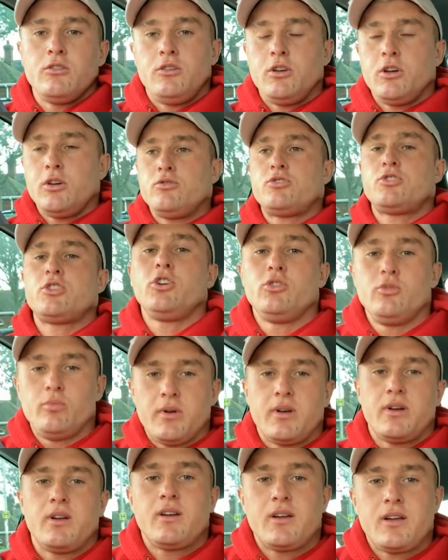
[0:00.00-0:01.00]
YouTube,
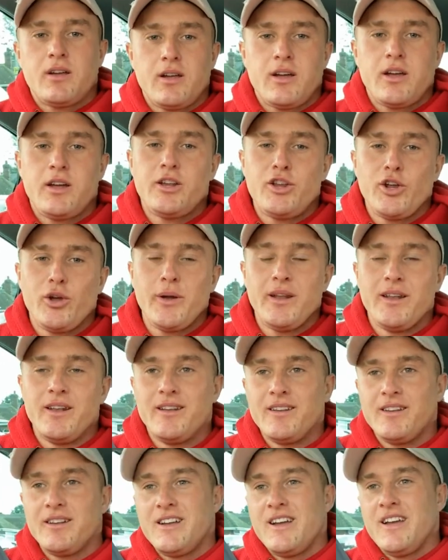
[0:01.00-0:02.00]
how you
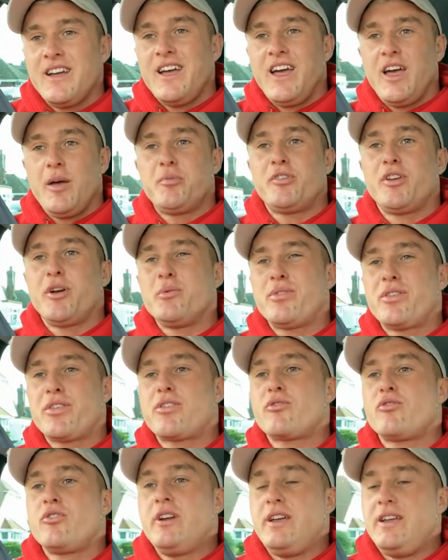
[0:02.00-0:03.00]
doing? Episode
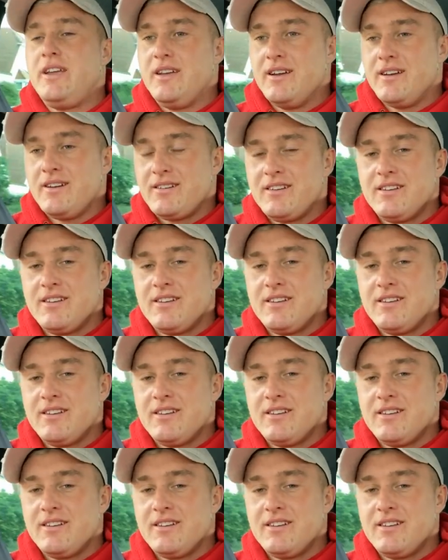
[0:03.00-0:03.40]
3.